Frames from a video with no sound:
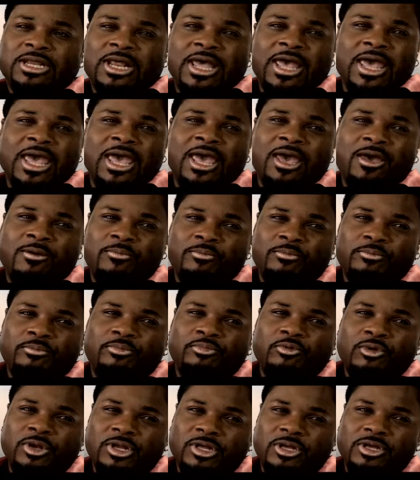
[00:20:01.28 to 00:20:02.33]
that I am
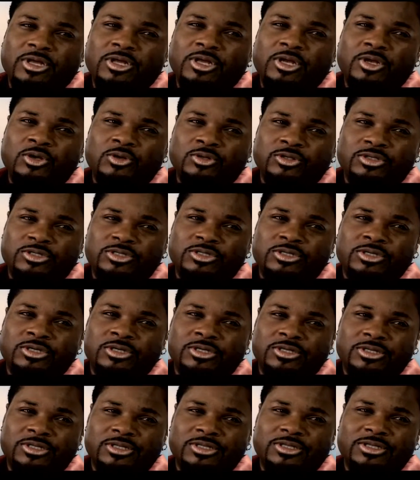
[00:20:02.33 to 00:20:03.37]
pretty close
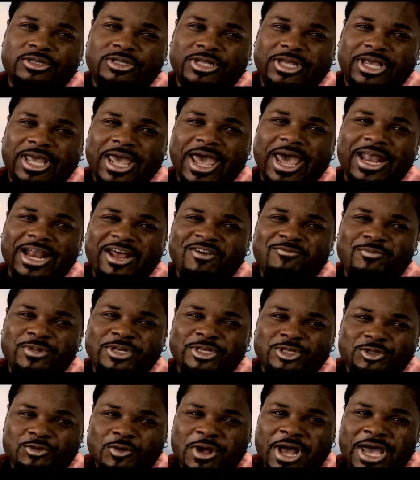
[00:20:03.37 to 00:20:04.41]
to the cat I've
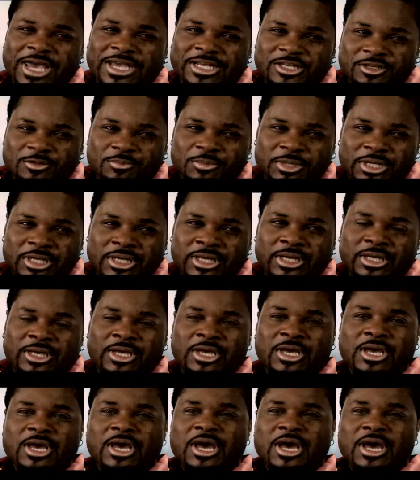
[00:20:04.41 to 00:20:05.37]
been trying to be,